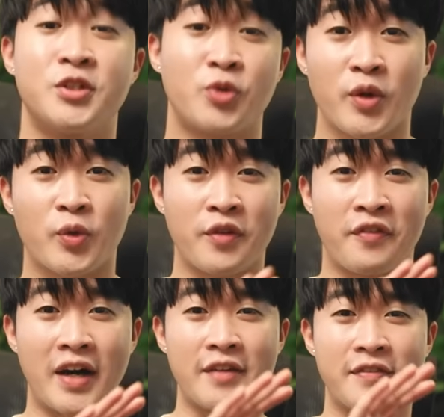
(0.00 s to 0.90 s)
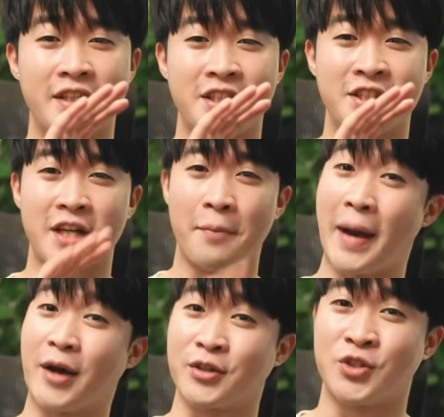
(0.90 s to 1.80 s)
So 2025 is
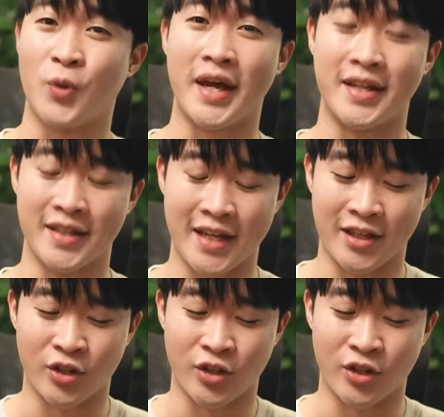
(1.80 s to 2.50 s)
about to end and